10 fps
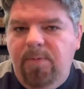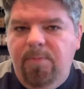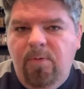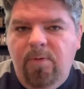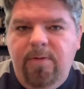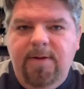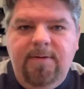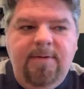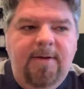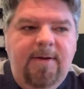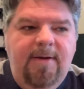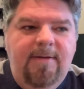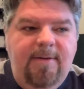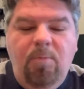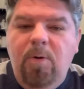bit more than
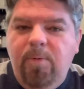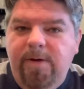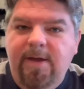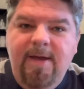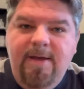what we